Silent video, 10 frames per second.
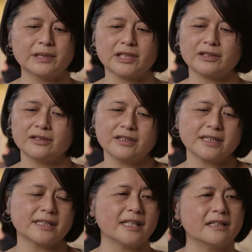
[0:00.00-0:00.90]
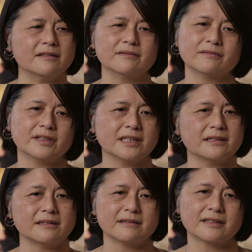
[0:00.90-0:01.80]
but you could tell
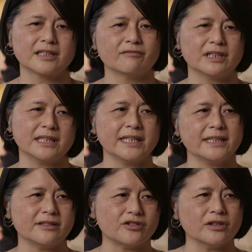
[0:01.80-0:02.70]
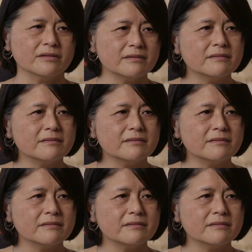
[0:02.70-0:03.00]
when someone needs you.